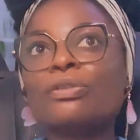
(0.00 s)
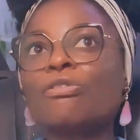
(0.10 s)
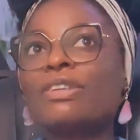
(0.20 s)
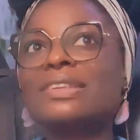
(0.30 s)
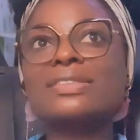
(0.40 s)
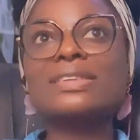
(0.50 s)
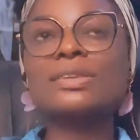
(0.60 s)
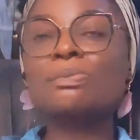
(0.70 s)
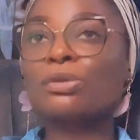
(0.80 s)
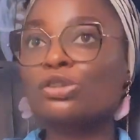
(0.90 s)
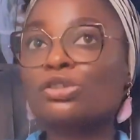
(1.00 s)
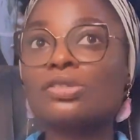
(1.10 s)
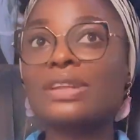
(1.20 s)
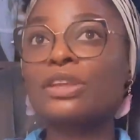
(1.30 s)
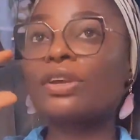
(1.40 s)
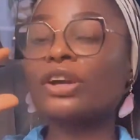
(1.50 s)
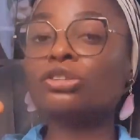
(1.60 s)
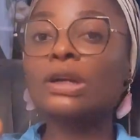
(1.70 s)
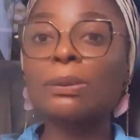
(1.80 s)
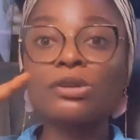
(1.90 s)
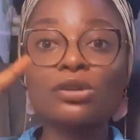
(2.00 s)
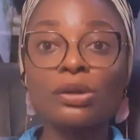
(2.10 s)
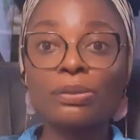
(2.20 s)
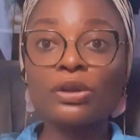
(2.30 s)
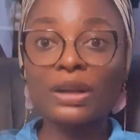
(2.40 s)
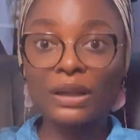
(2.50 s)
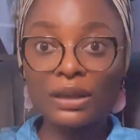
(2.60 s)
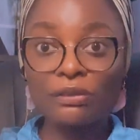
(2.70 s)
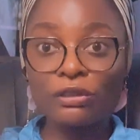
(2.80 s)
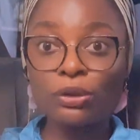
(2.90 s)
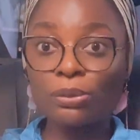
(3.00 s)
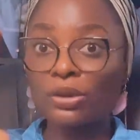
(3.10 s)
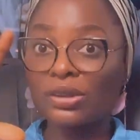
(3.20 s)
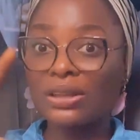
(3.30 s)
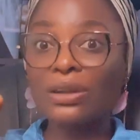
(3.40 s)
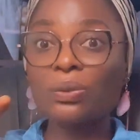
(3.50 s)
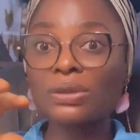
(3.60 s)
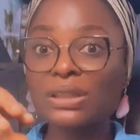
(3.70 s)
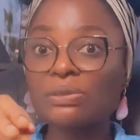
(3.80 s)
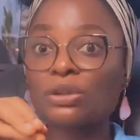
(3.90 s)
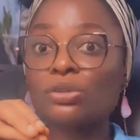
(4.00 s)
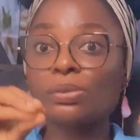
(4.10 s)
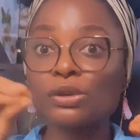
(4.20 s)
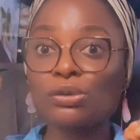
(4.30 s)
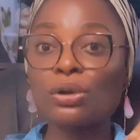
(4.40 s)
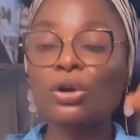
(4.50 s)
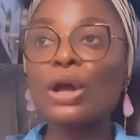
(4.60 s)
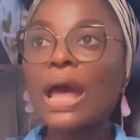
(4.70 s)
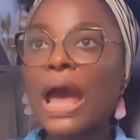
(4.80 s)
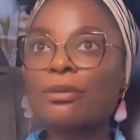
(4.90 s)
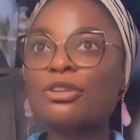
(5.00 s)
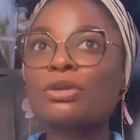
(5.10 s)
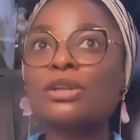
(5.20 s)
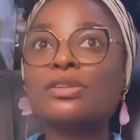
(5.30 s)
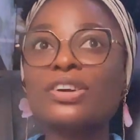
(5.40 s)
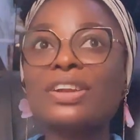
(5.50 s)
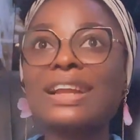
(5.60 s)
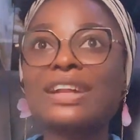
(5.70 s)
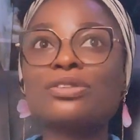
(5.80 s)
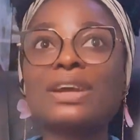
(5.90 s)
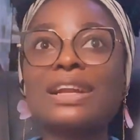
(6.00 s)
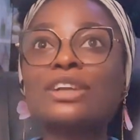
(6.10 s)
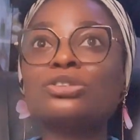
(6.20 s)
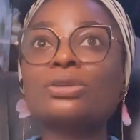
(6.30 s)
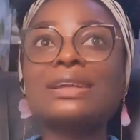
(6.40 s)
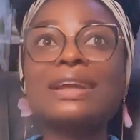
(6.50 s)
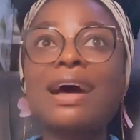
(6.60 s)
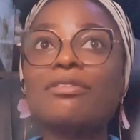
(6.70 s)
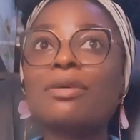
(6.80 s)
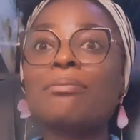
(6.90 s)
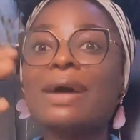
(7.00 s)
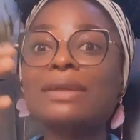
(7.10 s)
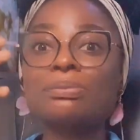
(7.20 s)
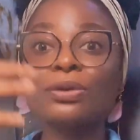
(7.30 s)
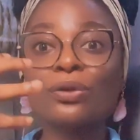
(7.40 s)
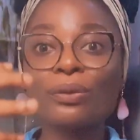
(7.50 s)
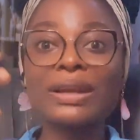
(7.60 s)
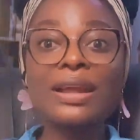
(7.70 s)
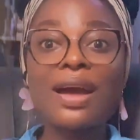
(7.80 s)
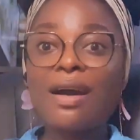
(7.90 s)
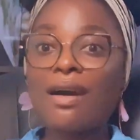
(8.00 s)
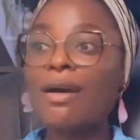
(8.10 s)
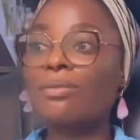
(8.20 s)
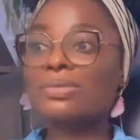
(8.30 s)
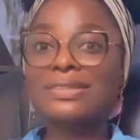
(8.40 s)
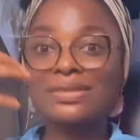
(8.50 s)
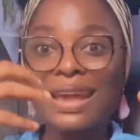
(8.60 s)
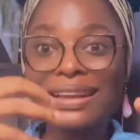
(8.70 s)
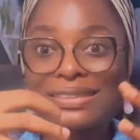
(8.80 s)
face sitting positions that you can try, but it's going to be in another video, because I don't want this video to be too long. I'm just trying to tell you that you can actually have a mind-blowing sex